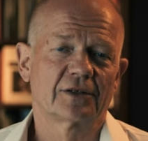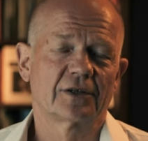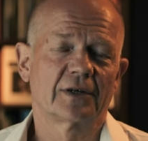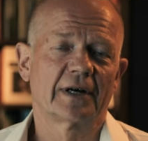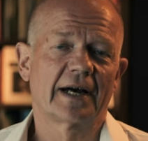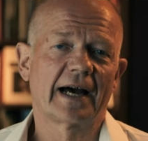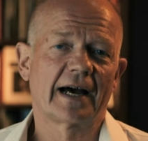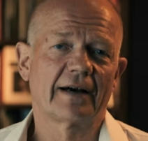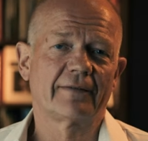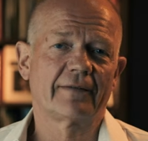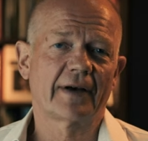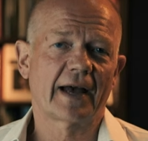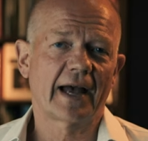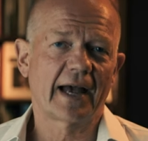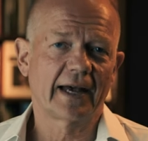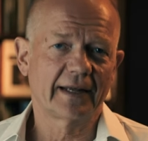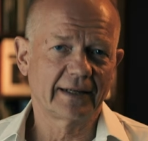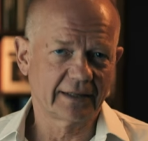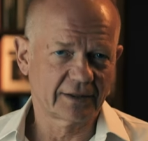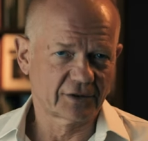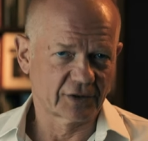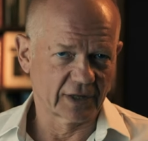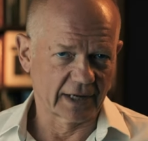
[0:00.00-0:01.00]
To have
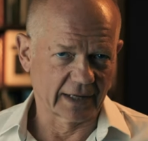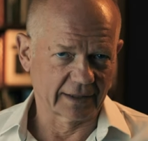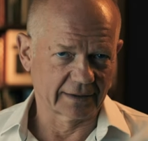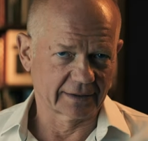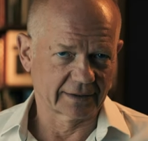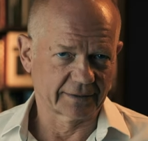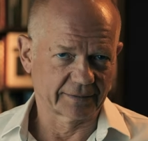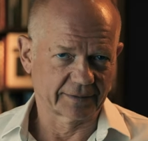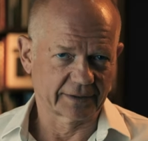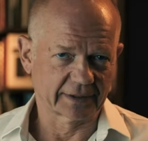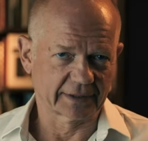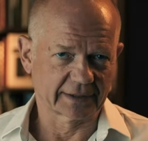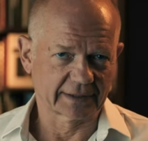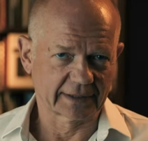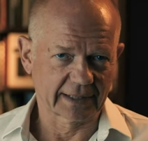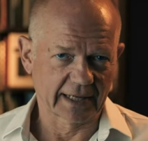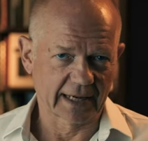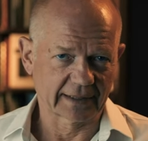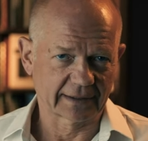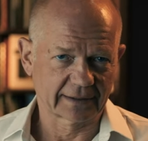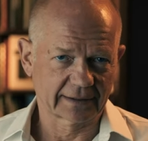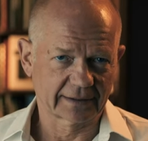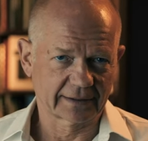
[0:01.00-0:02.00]
any chance of
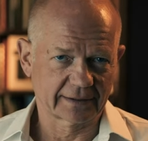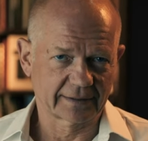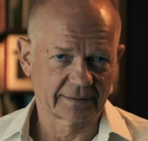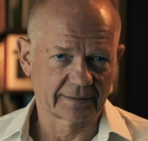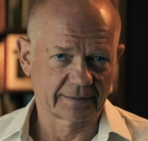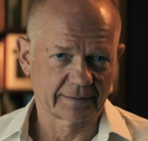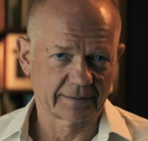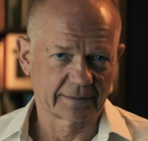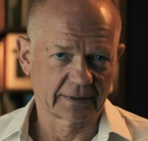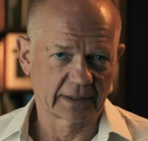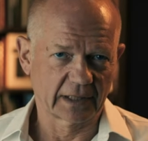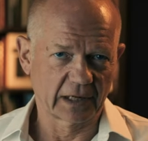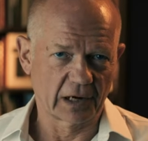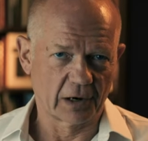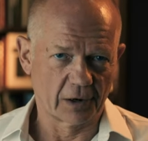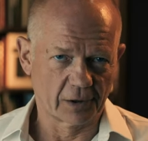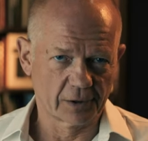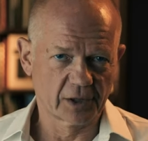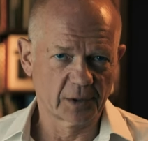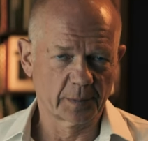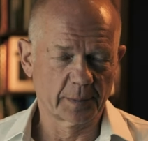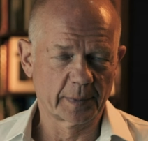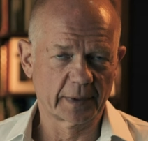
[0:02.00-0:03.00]
success, the
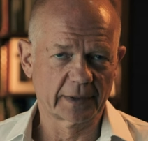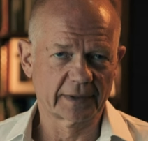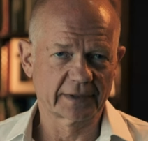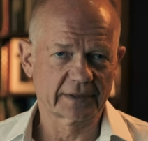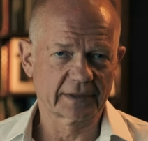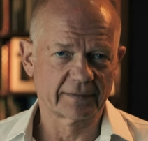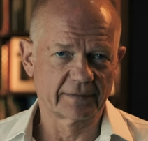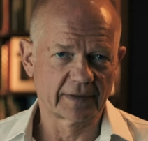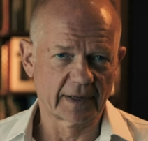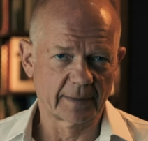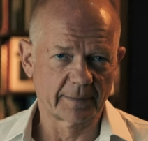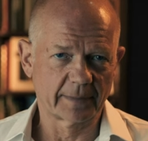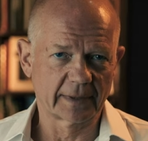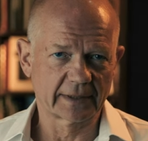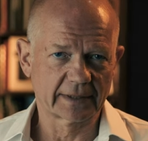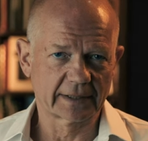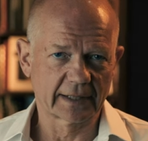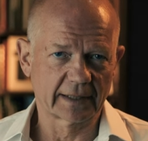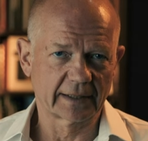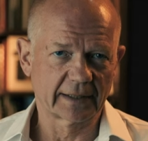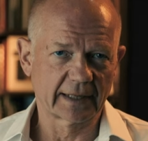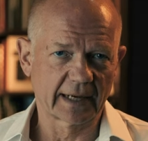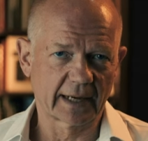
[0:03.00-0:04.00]
occupant of number
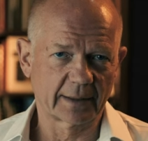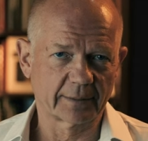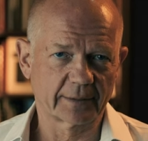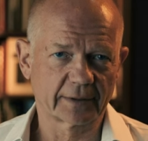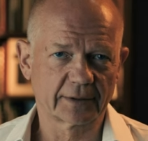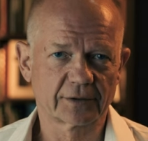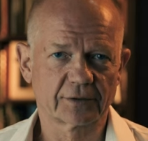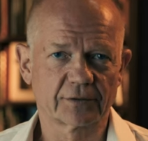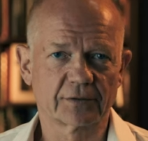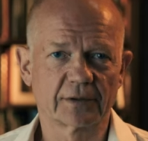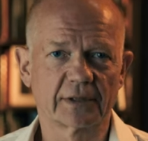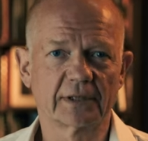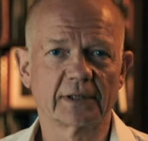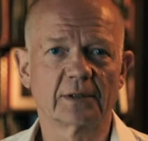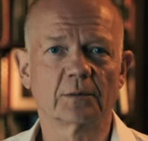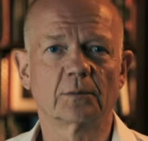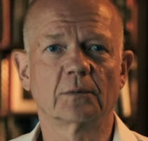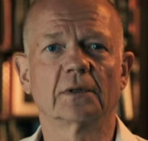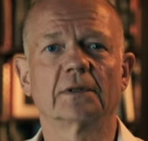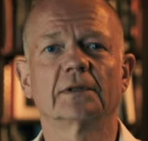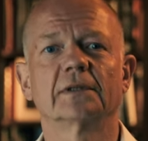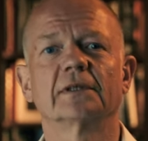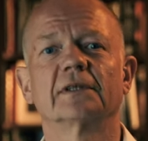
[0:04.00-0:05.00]
10 Downing Street
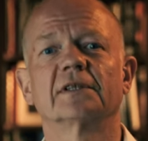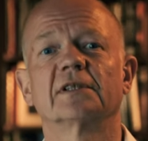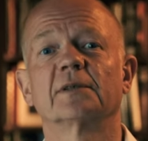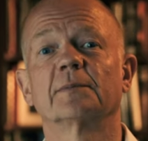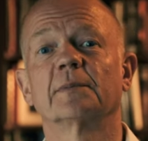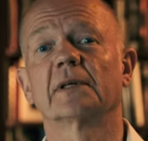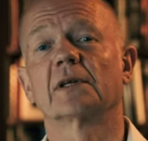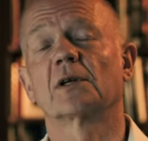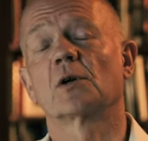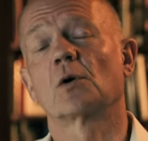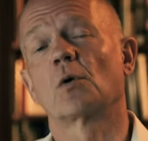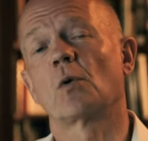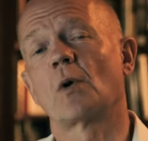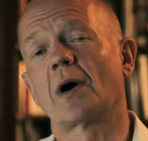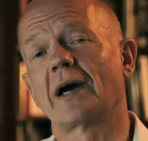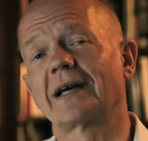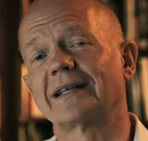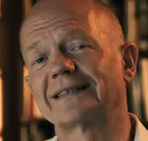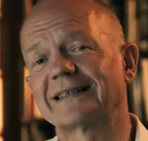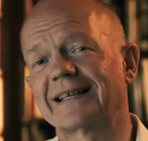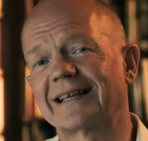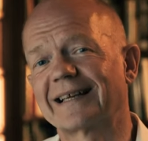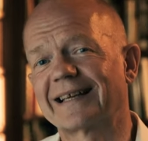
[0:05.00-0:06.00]
will need to be
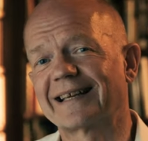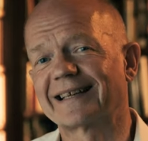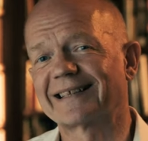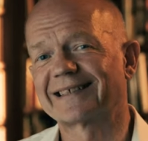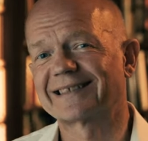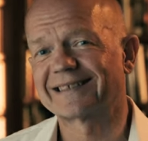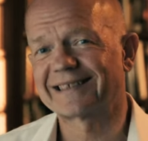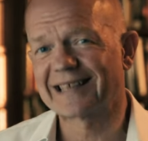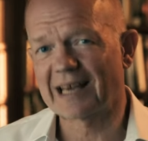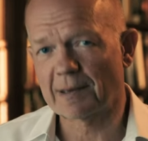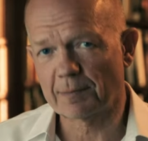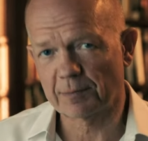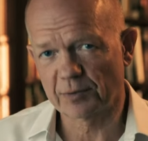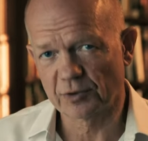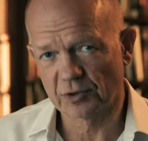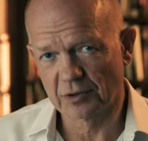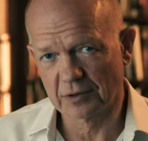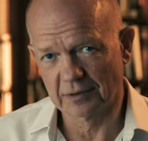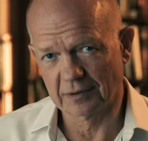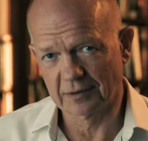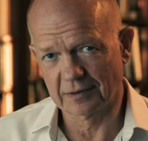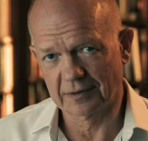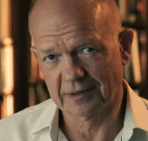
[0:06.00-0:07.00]
quite an
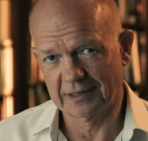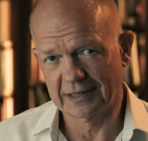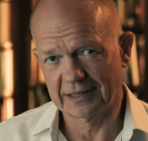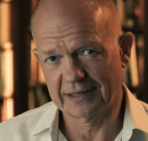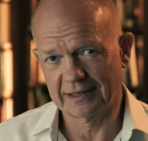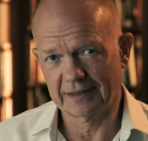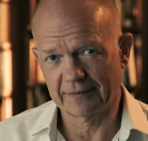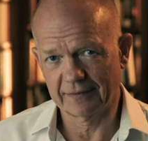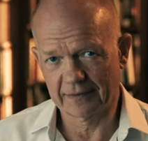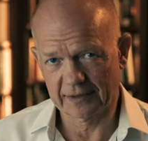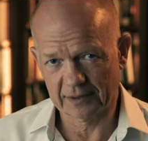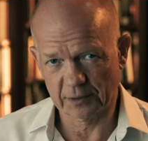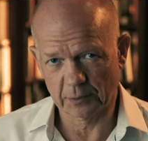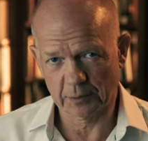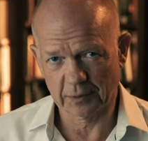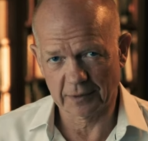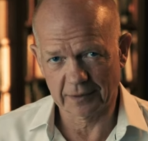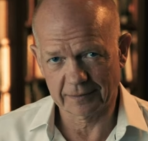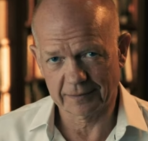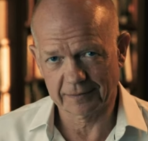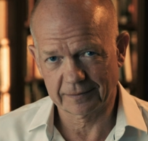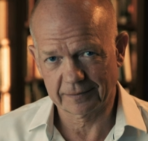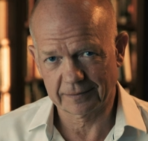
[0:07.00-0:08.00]
exceptional
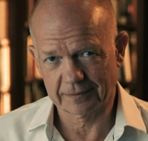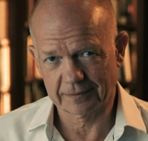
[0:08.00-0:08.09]
individual.